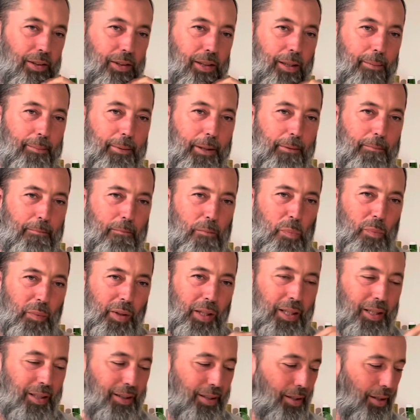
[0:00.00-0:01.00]
I mean,
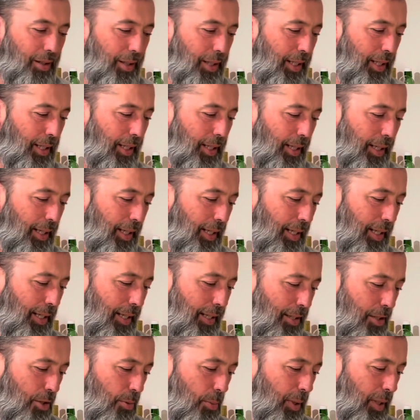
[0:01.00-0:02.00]
and
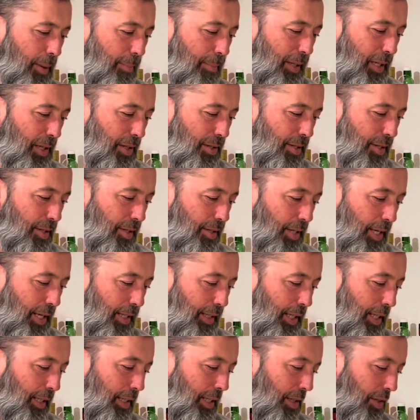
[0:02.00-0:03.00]
it's weird because it's like
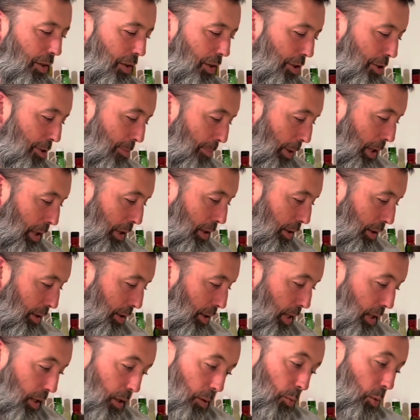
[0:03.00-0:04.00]
they did all this marketing,
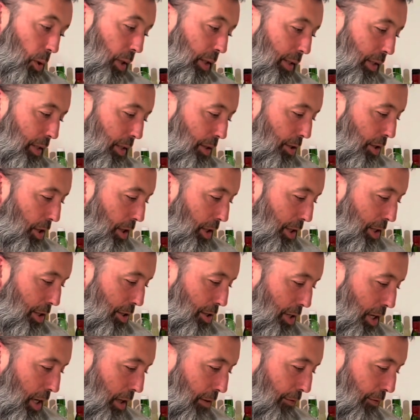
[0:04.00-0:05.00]
like it won the Kentucky
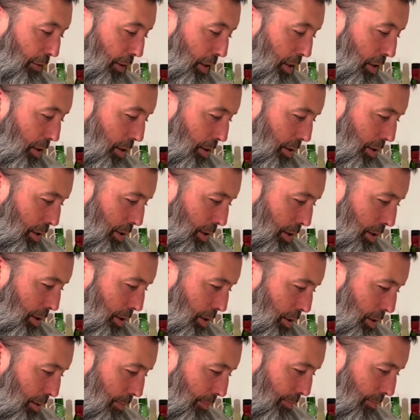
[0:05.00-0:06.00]
State Fair